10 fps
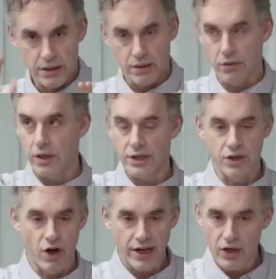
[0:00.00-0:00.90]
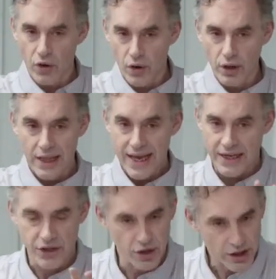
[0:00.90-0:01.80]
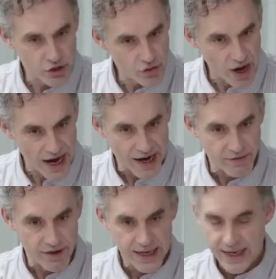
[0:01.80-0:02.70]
So it's not a goal, it's not a drive,